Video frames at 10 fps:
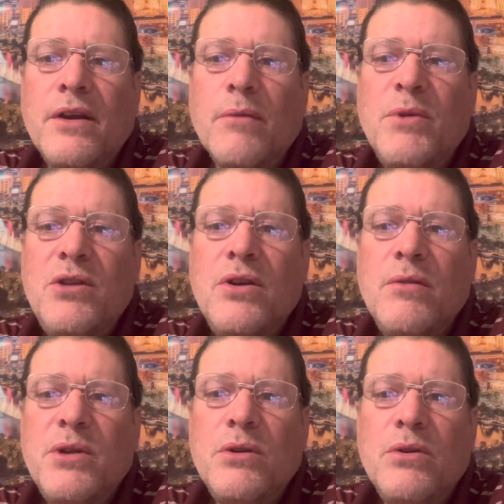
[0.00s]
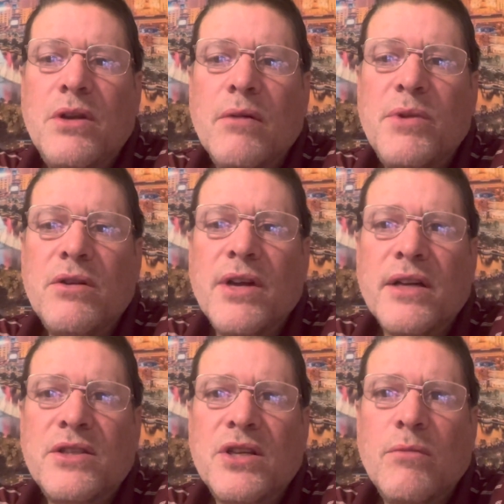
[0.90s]

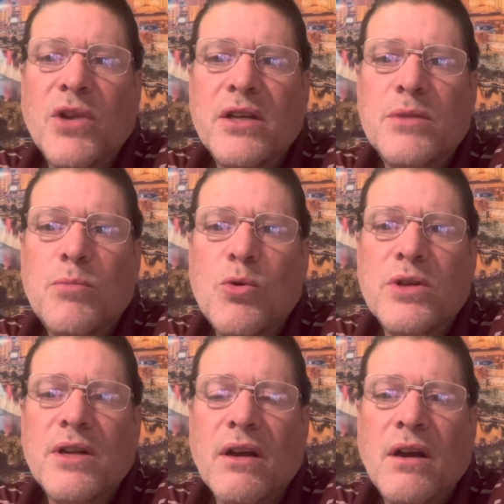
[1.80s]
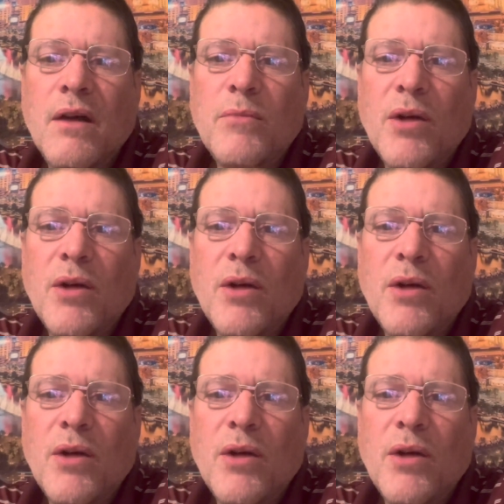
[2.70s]
www.gemlinesports.com.